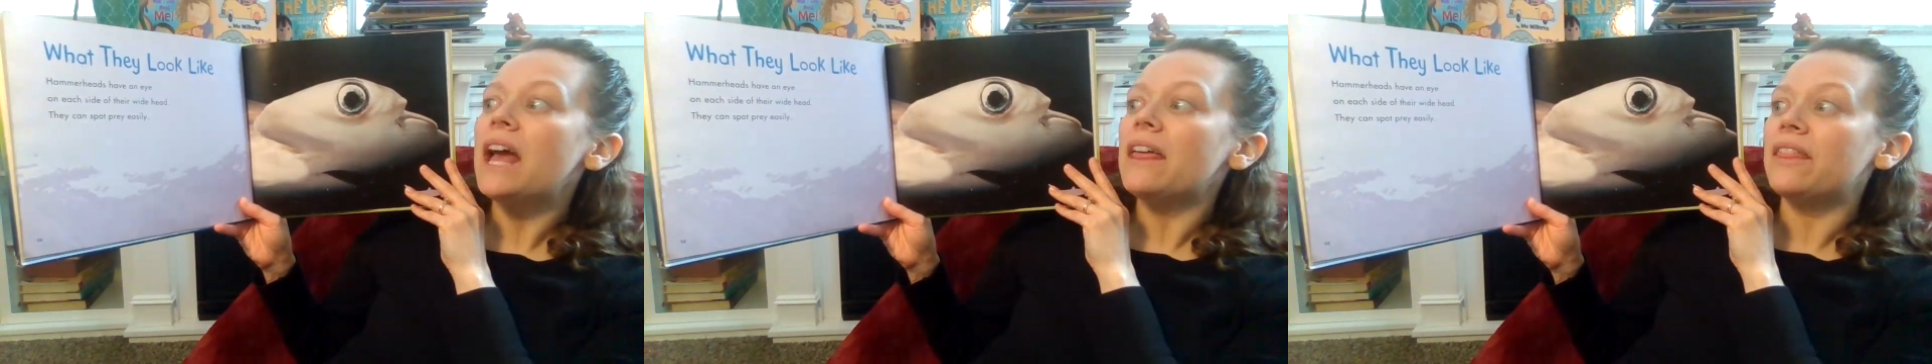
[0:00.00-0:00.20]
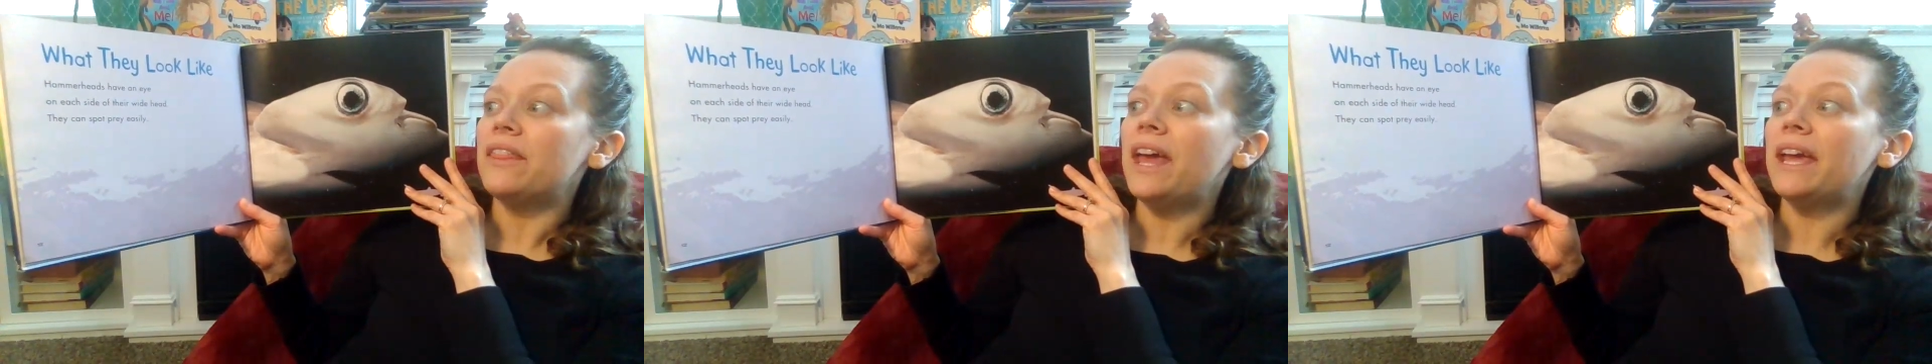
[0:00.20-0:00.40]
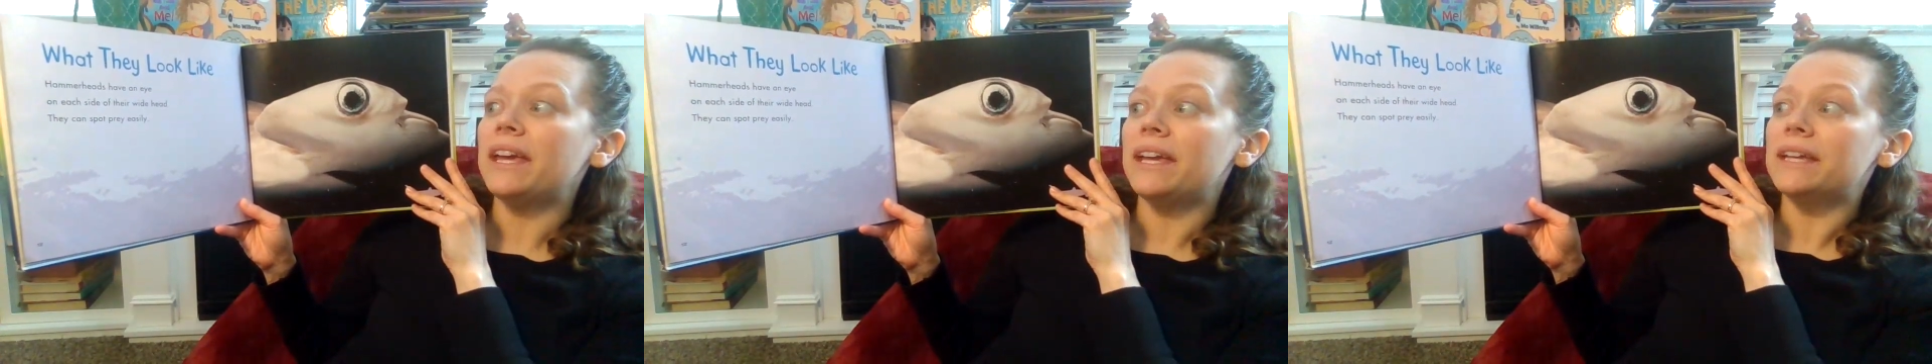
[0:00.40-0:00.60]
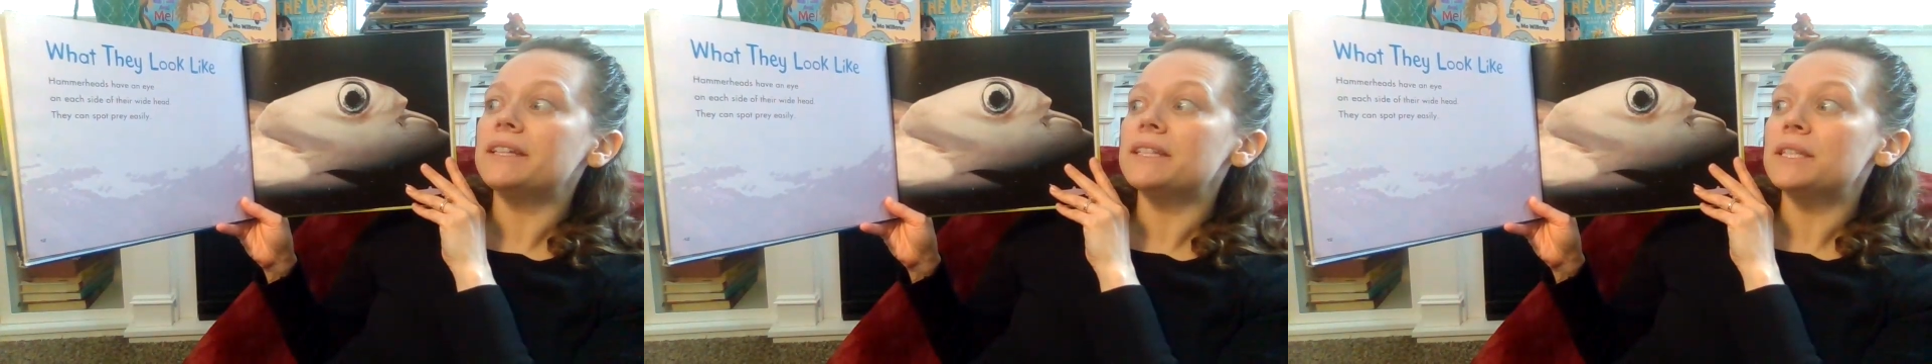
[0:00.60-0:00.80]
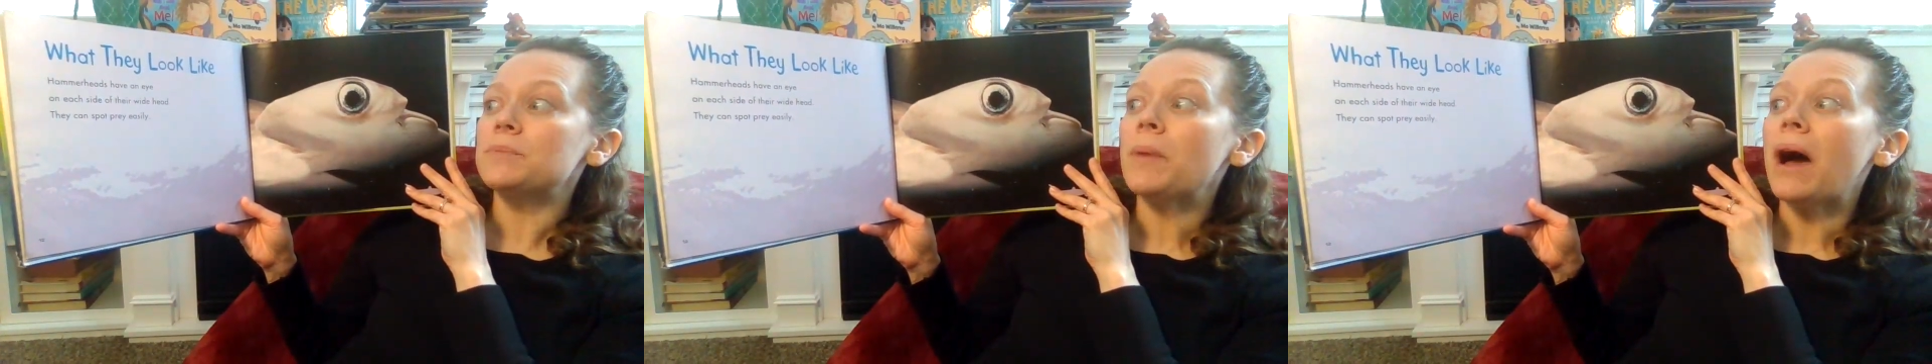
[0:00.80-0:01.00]
They can
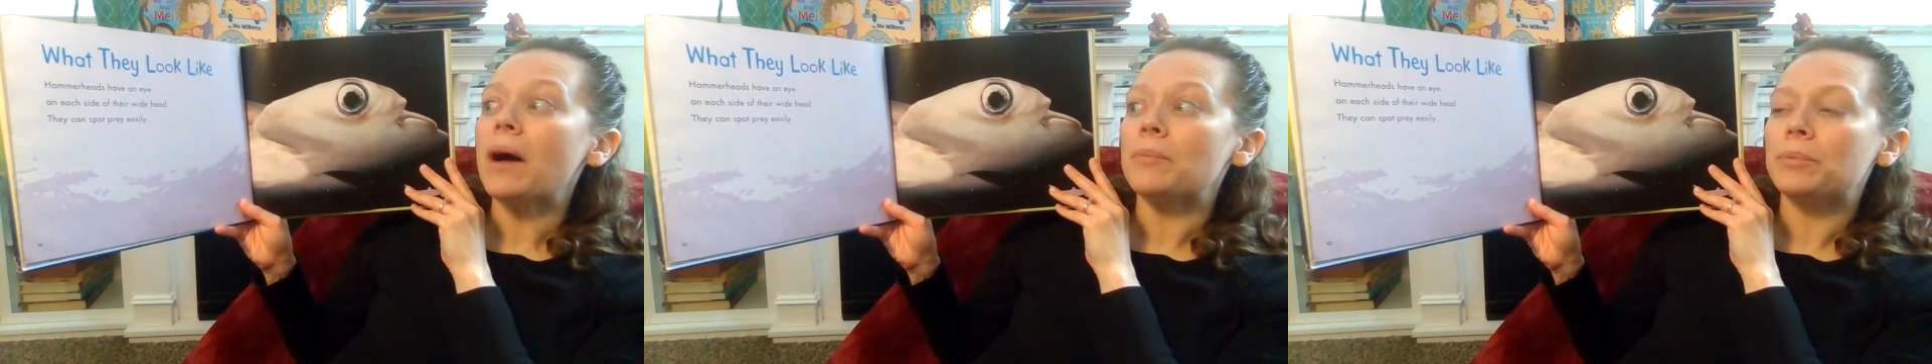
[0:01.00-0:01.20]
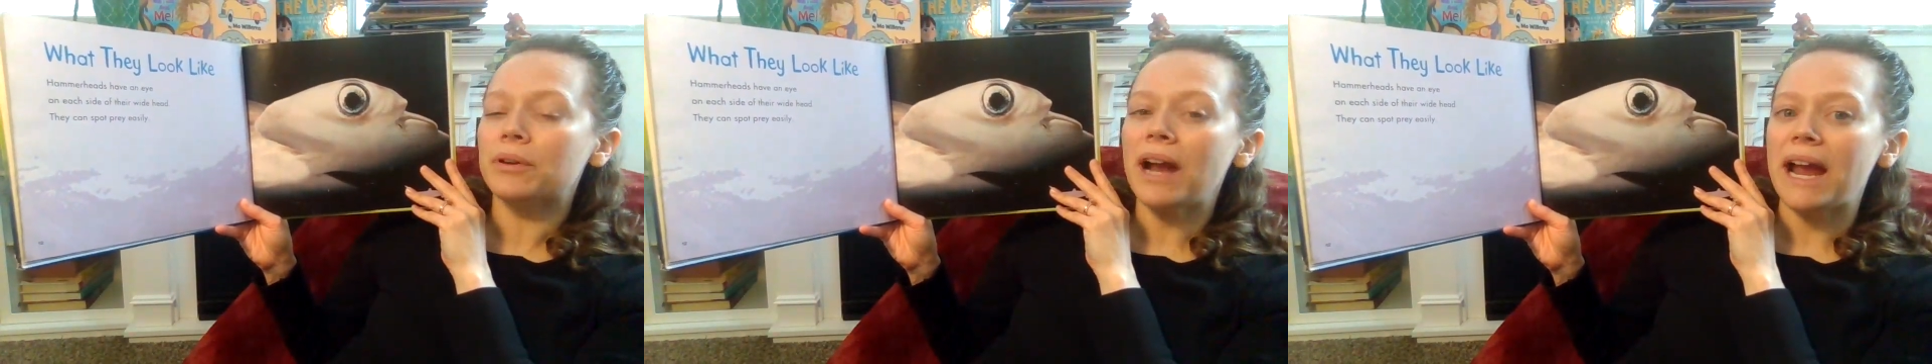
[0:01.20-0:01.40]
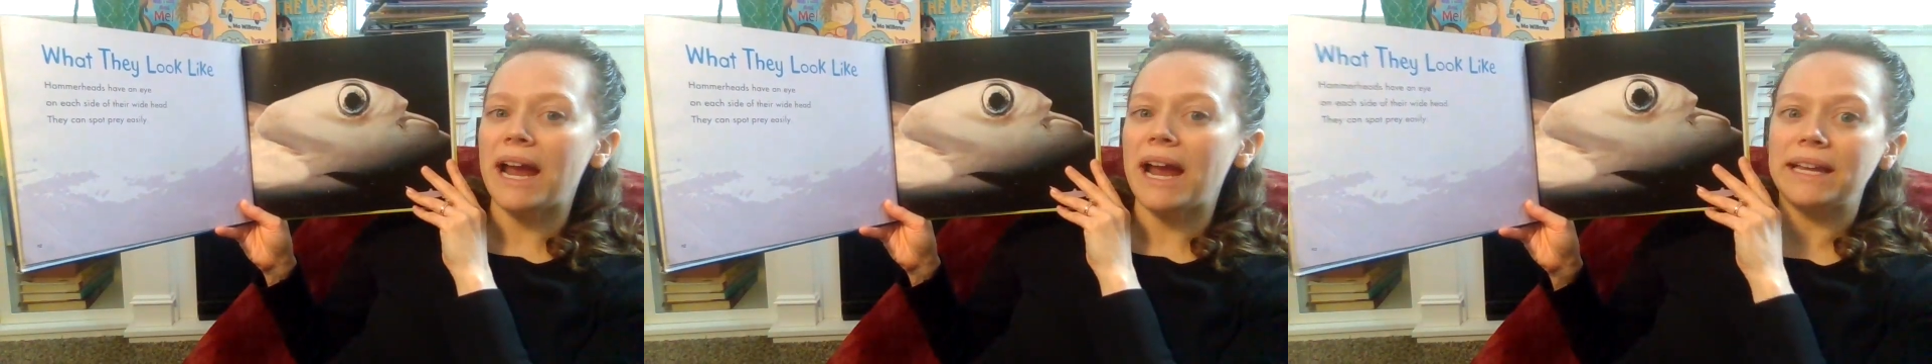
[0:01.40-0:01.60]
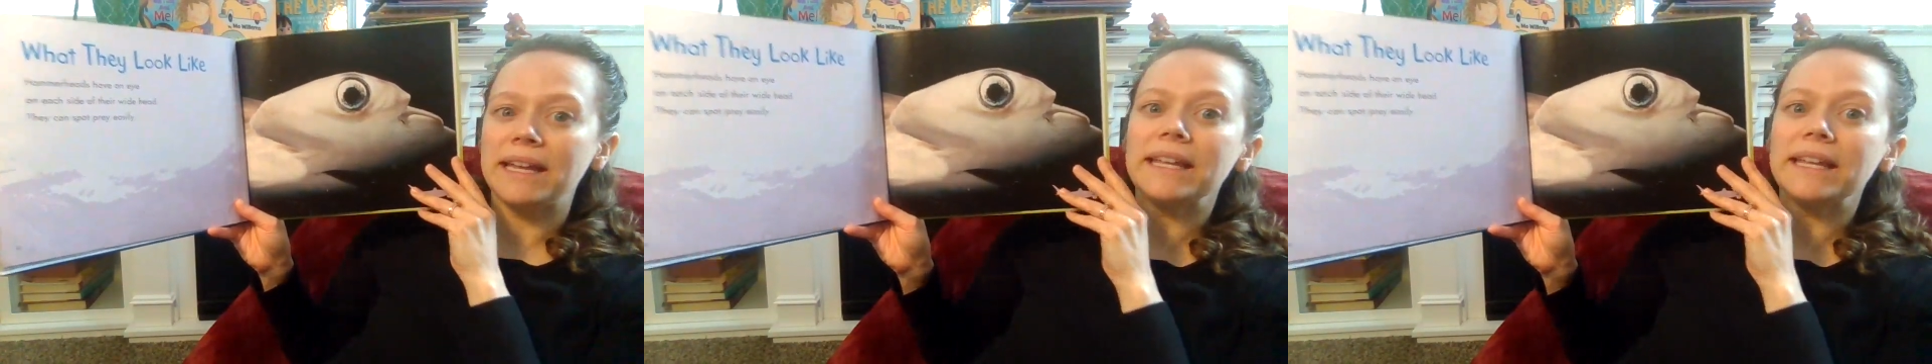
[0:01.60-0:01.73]
spot prey